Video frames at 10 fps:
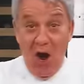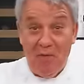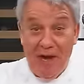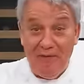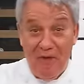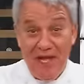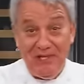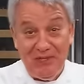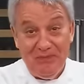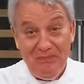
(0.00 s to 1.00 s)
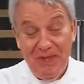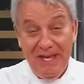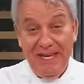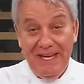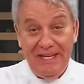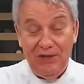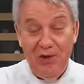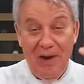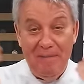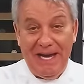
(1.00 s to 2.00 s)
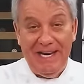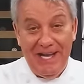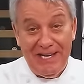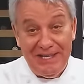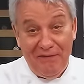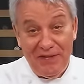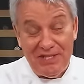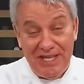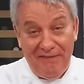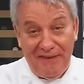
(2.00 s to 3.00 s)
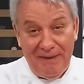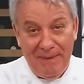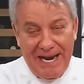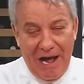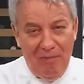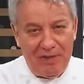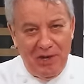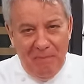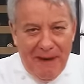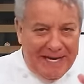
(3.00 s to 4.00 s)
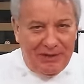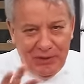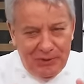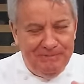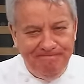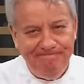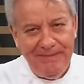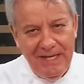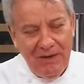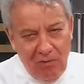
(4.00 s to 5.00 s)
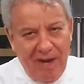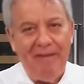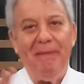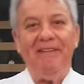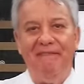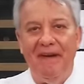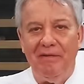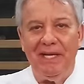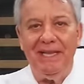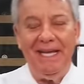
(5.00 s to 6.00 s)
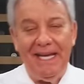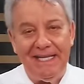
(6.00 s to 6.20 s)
All right friends, you know I make a lot of different stuffing, but I always go back to one of my favorite.